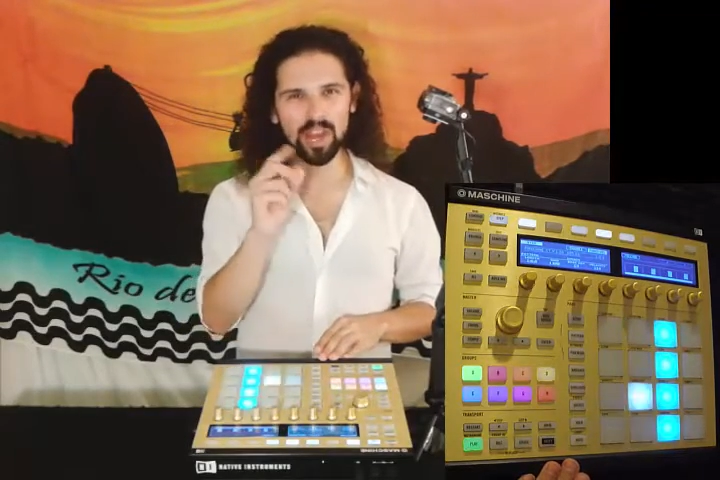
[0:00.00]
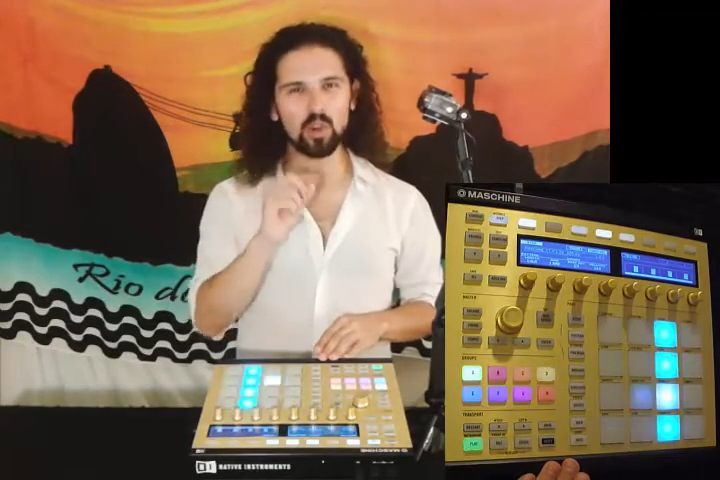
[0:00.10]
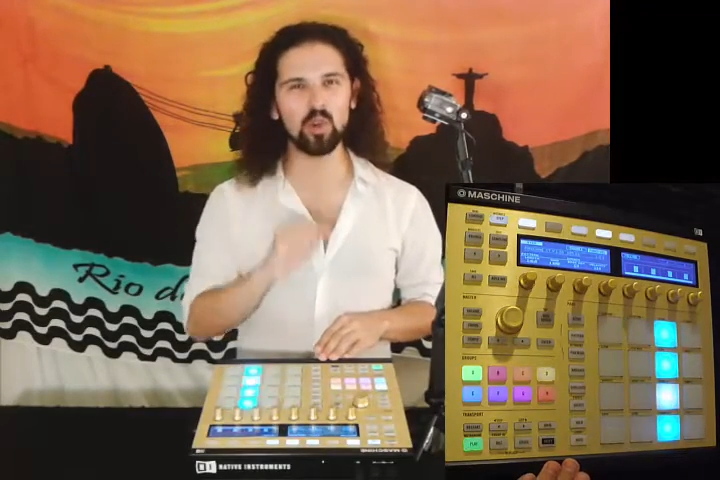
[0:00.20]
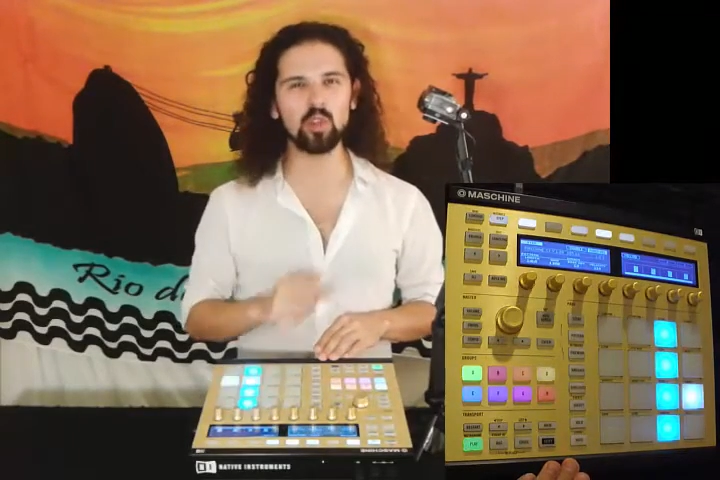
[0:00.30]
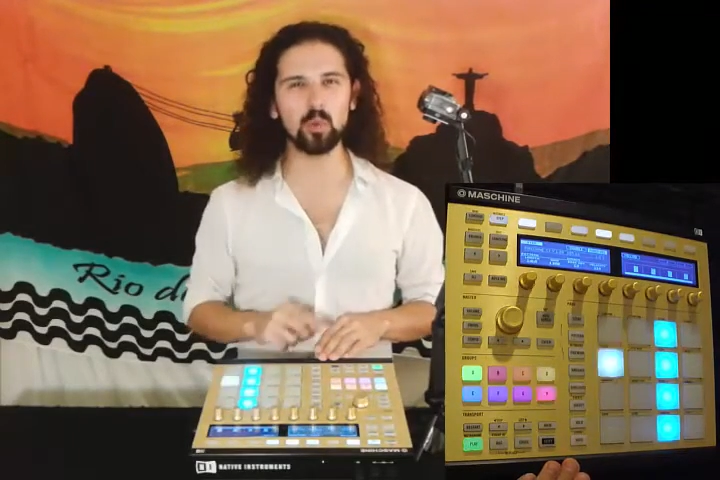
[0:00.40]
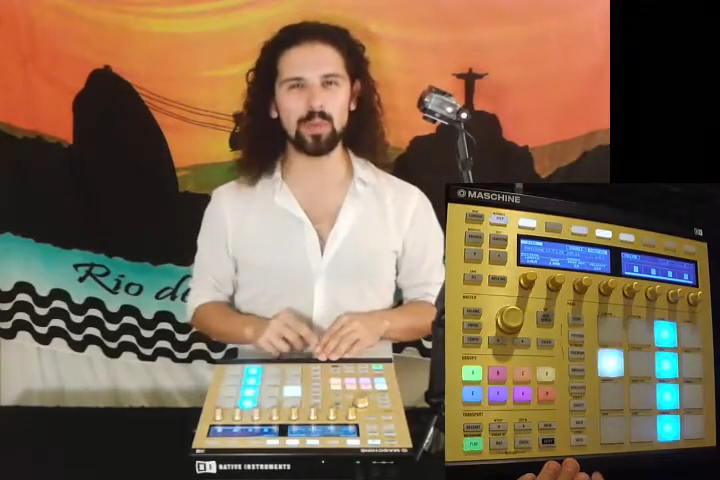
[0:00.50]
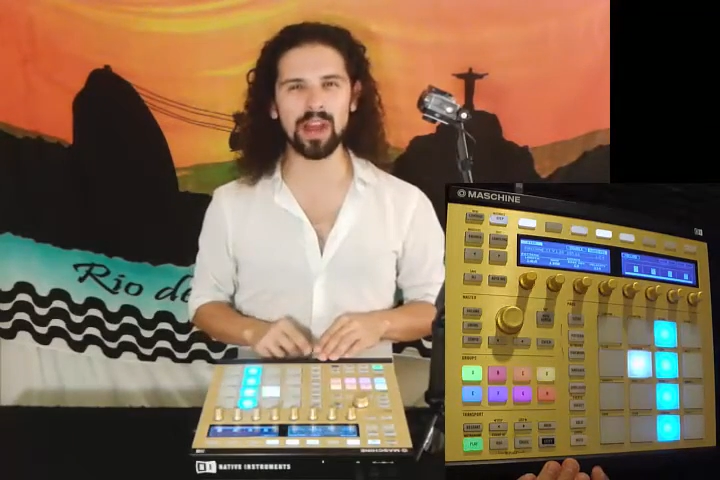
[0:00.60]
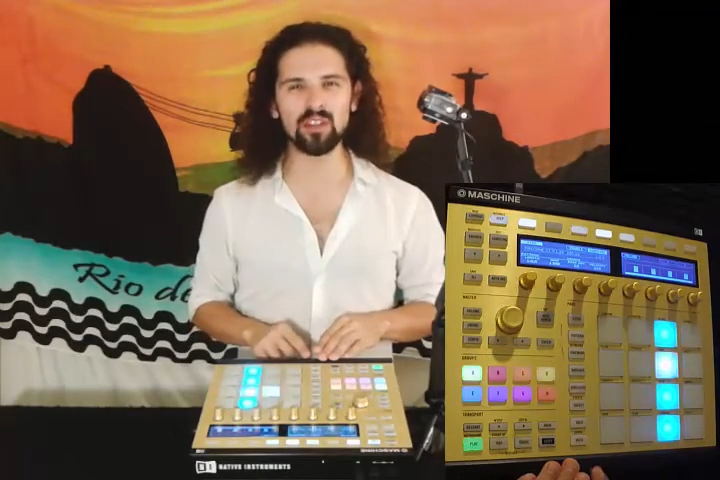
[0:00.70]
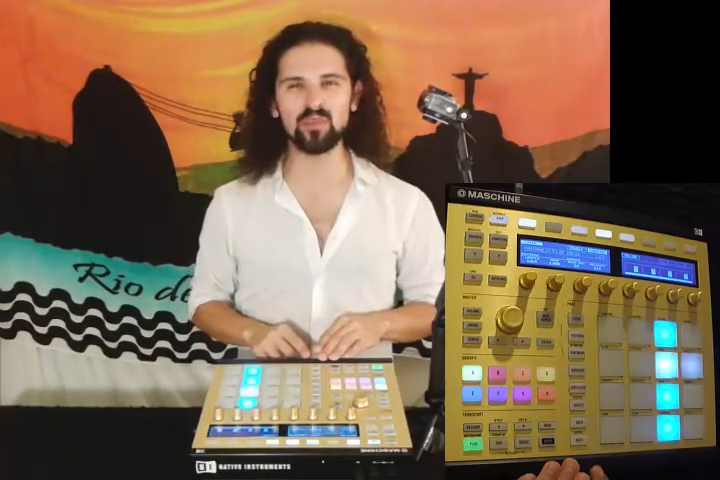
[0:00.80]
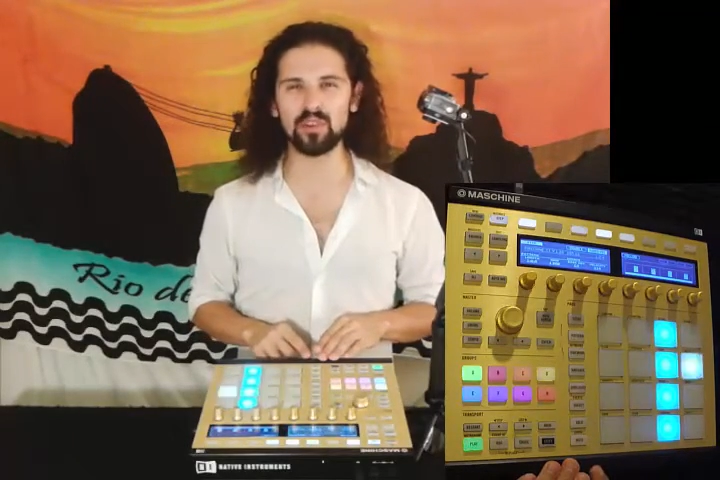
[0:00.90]
going to
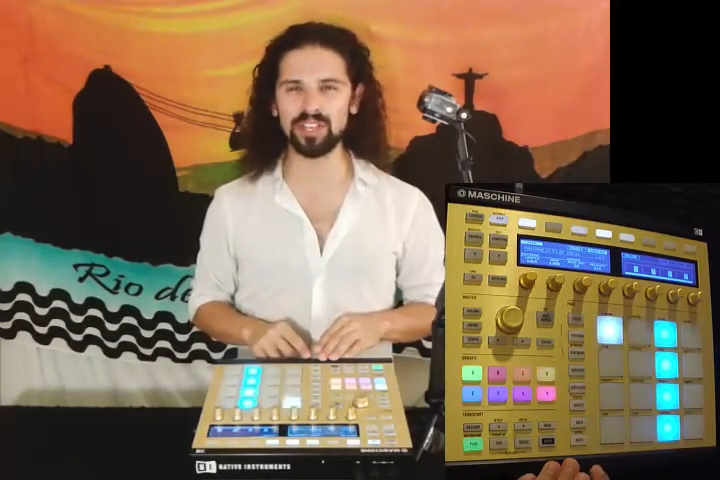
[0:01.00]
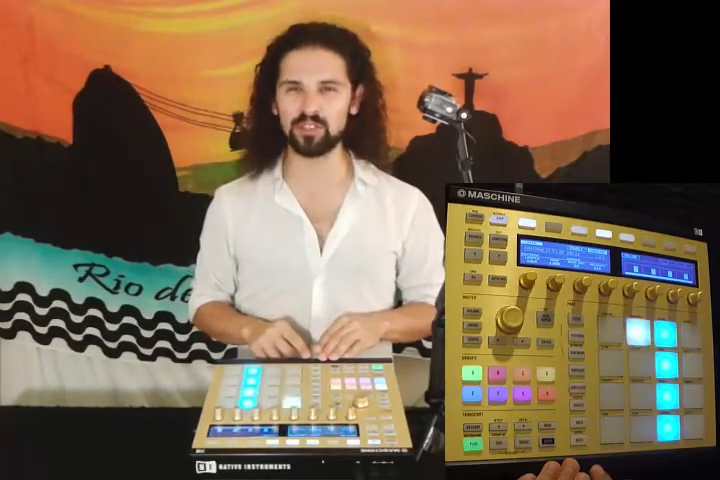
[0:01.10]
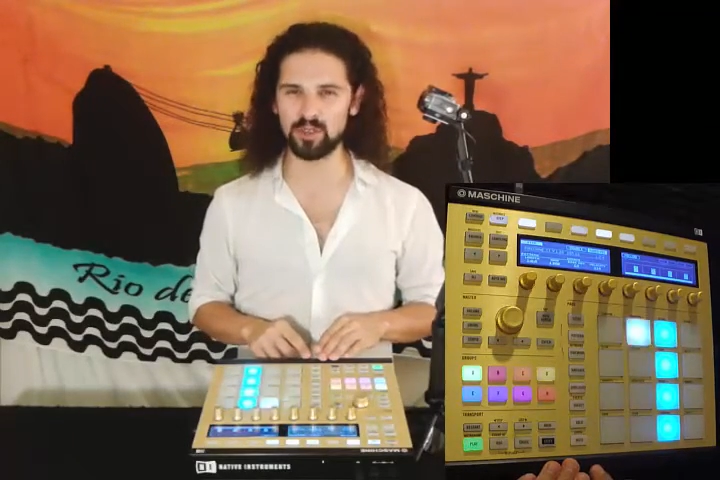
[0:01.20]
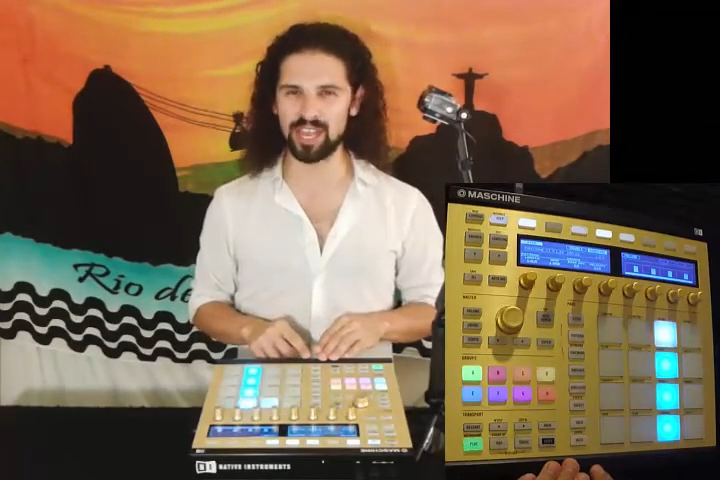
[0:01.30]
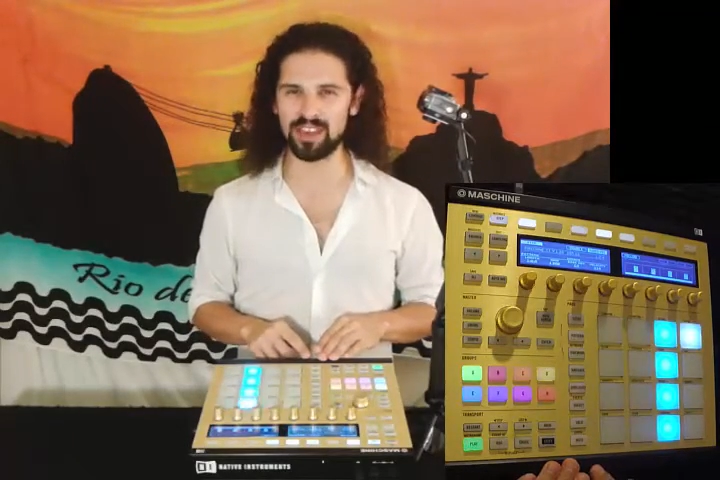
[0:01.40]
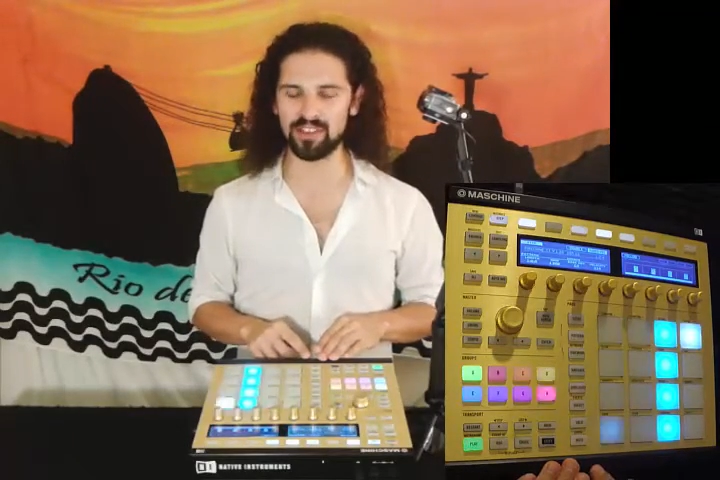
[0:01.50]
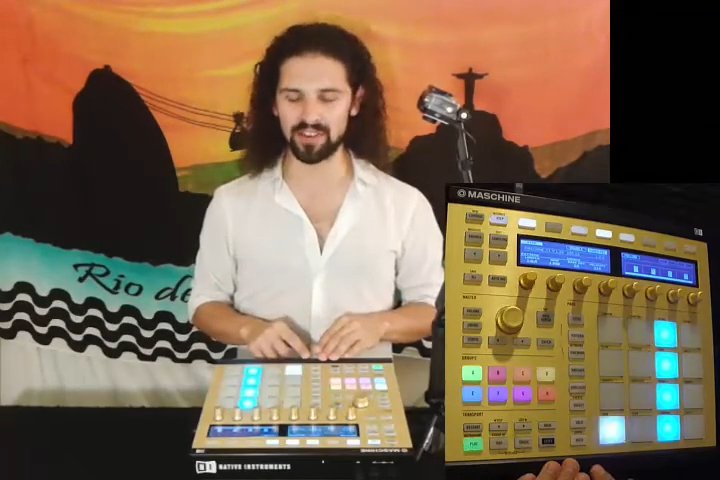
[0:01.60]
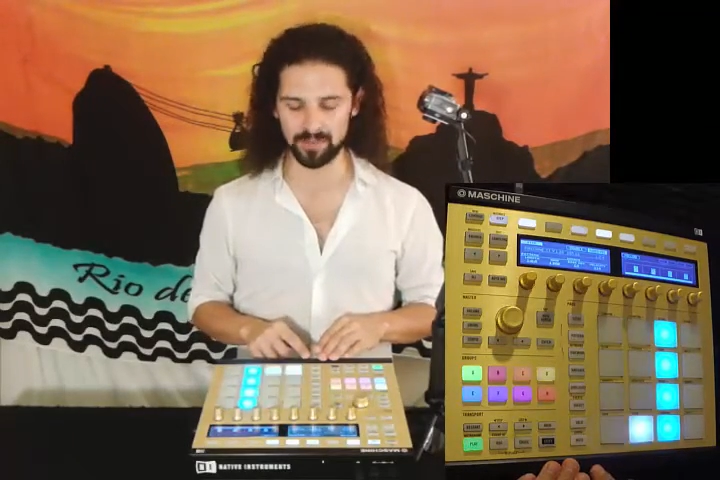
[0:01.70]
browse for it together.